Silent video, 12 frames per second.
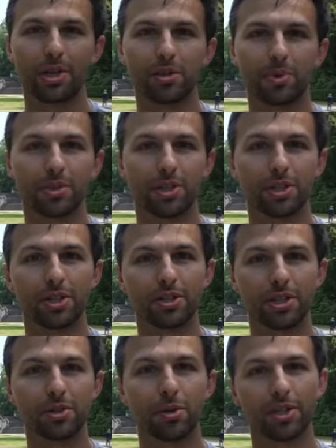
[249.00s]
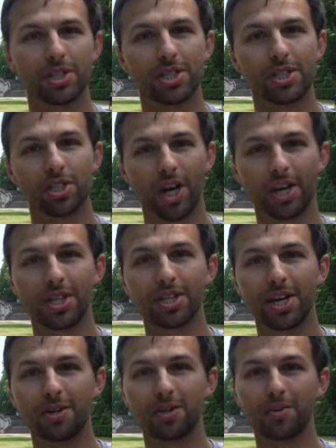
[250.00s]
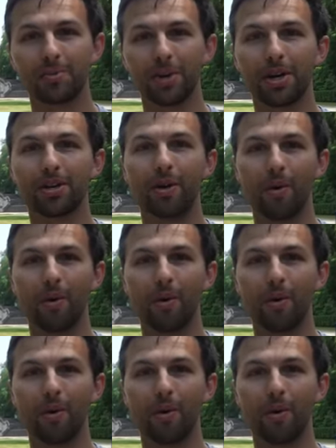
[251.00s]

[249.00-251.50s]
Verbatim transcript: because we took a little detour to see the Chinese house, but